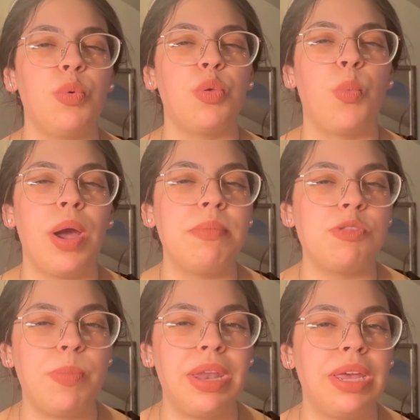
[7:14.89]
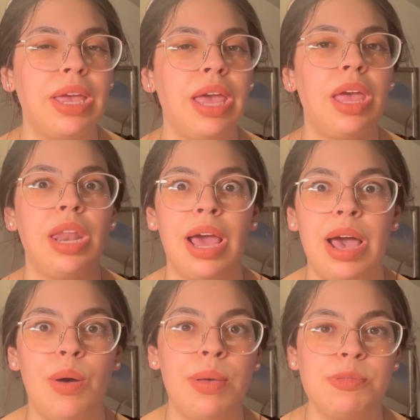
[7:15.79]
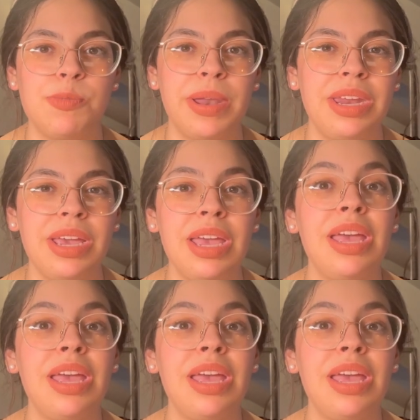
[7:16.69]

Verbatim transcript: with where I'm spending it and how I'm spending